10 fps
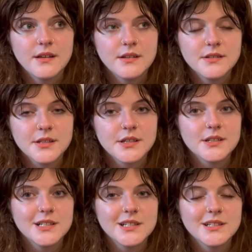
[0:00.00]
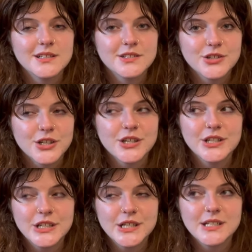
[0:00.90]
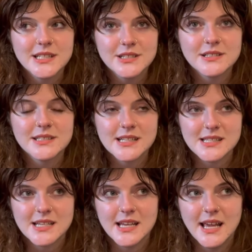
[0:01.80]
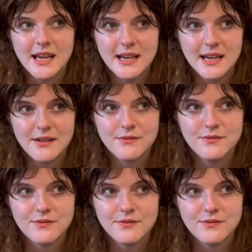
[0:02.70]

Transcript: circular needle sets that I have